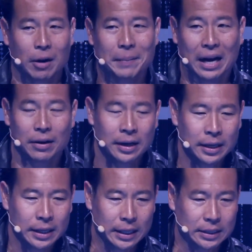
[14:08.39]
about
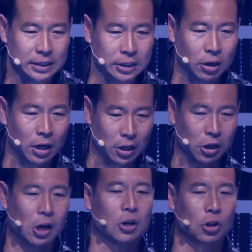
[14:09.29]
is,
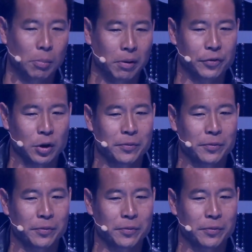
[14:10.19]
a global view.